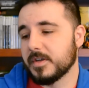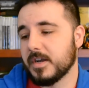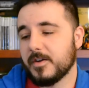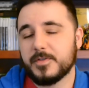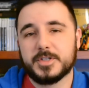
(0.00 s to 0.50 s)
It
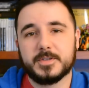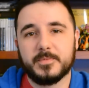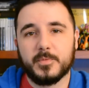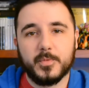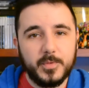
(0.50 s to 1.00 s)
offers
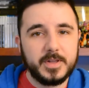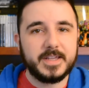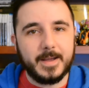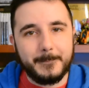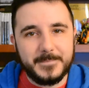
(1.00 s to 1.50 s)
some
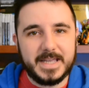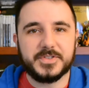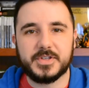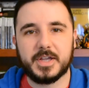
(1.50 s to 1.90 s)
really amazing